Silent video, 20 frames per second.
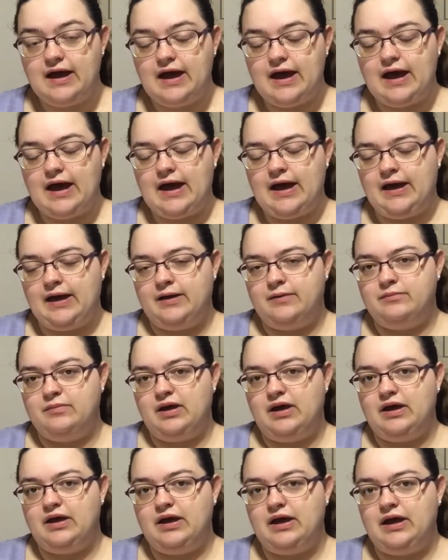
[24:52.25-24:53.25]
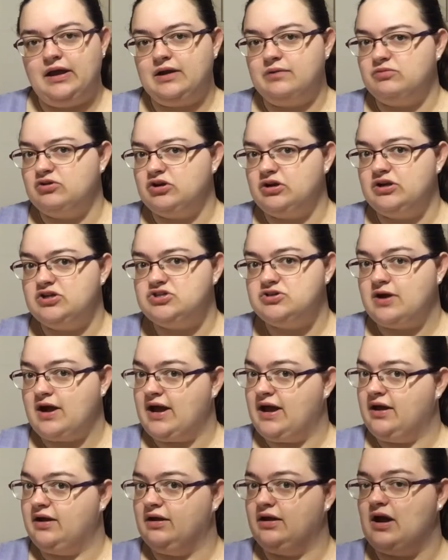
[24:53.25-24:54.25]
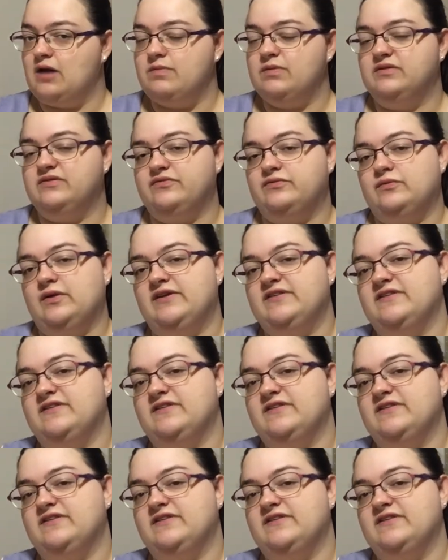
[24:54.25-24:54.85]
And I'm going to try out a couple of different ways of